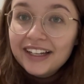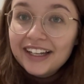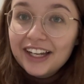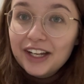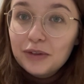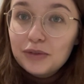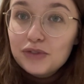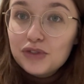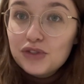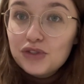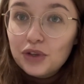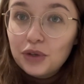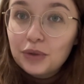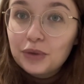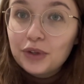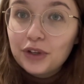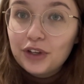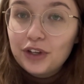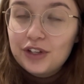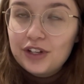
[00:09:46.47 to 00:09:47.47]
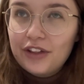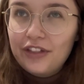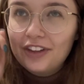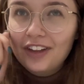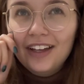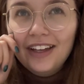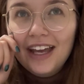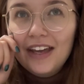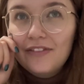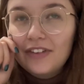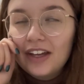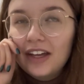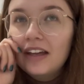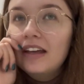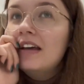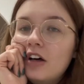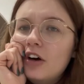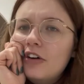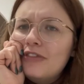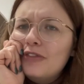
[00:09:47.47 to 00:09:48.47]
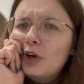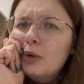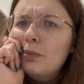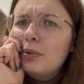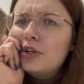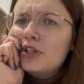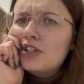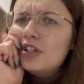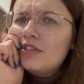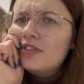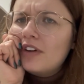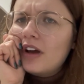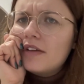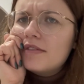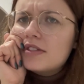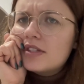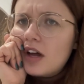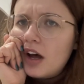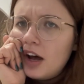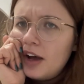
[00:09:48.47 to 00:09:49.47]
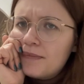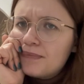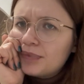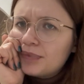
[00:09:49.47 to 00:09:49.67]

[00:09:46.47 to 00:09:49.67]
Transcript: It was so good. I think I gave it a 4.25 star.